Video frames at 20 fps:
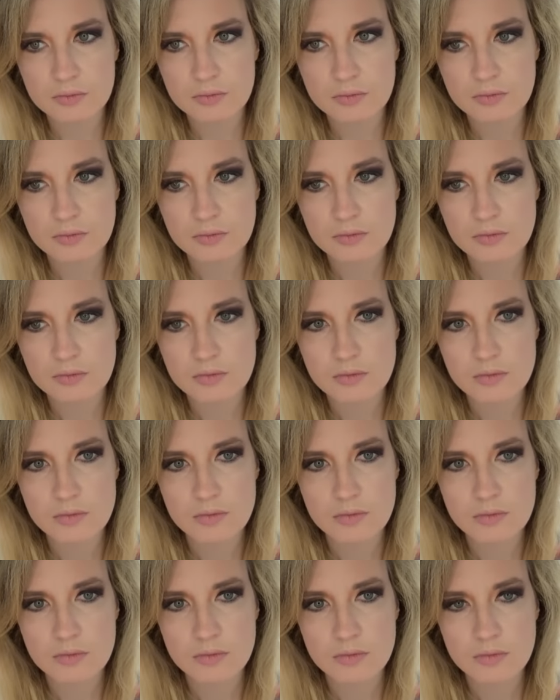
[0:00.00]

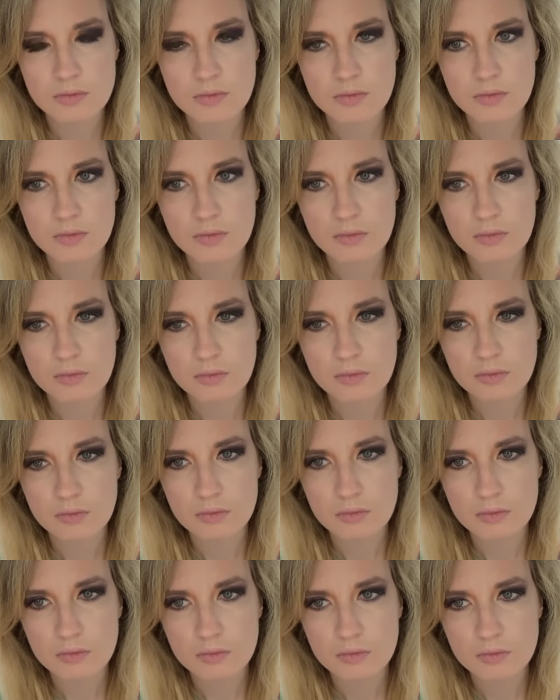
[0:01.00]

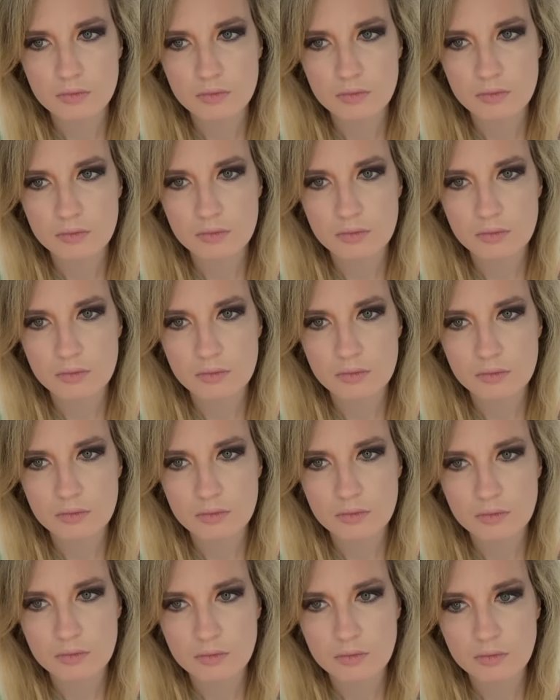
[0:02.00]

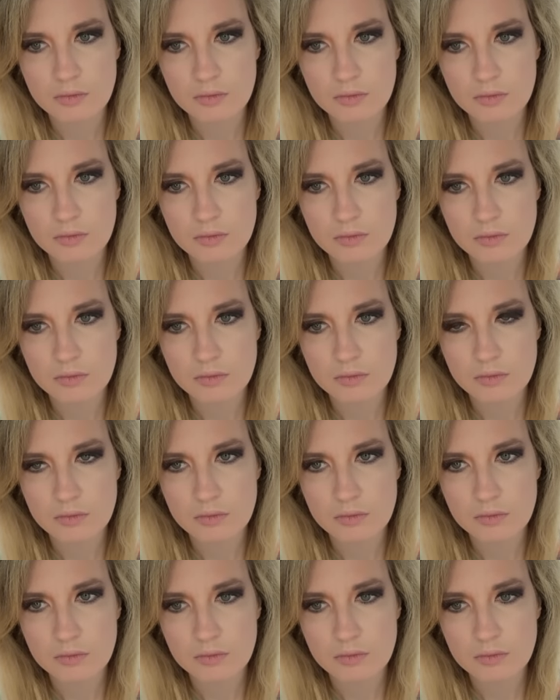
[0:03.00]

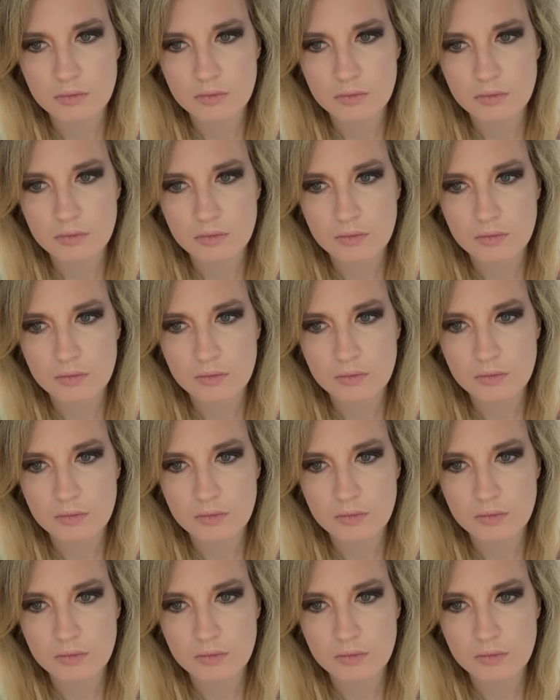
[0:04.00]
(silence)